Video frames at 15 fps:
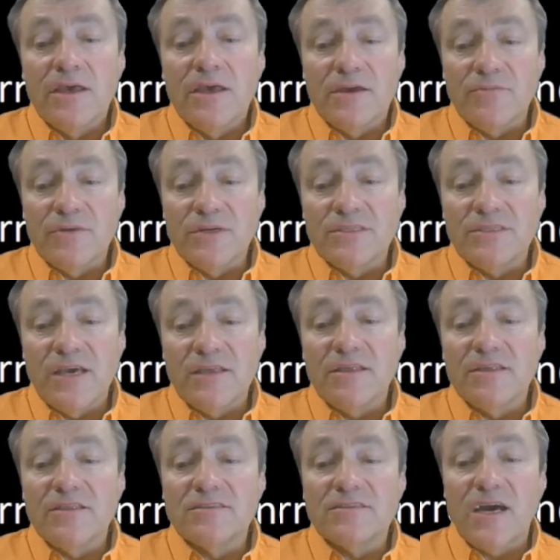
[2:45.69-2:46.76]
then we say
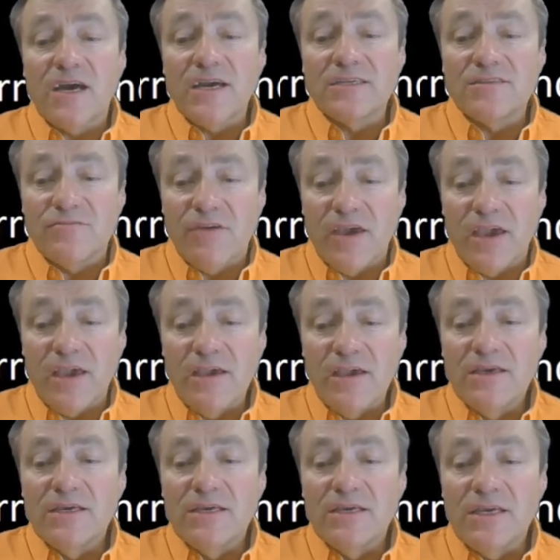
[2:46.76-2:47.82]
that the size of A
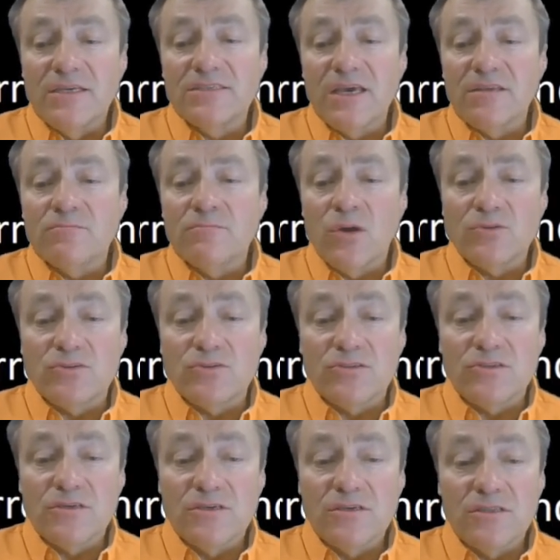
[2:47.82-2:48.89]
is at
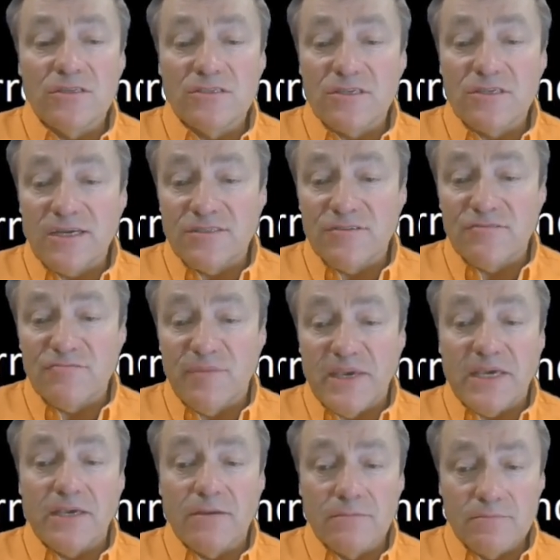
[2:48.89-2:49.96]
most the size of
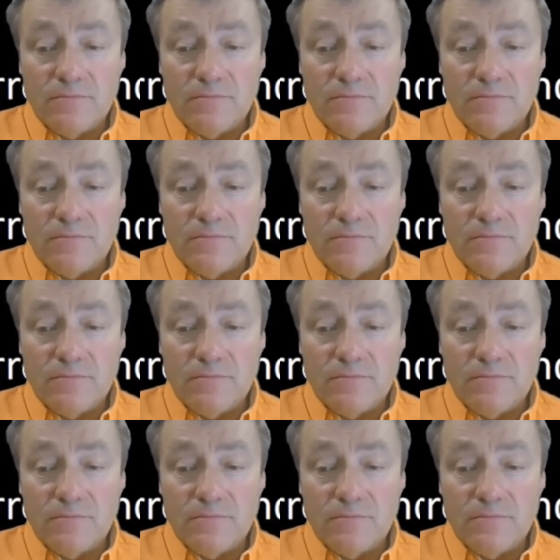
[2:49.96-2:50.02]
B.